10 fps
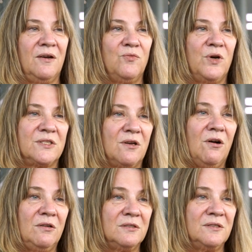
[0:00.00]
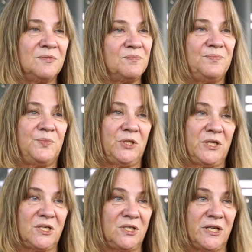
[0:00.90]
of what's called
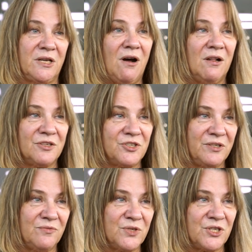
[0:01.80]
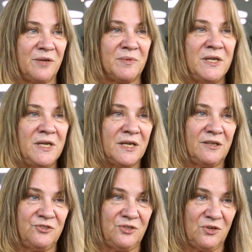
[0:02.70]
political ecology, of which I'm
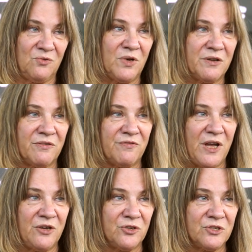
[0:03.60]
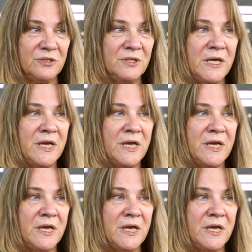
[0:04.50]
considered one of the founders.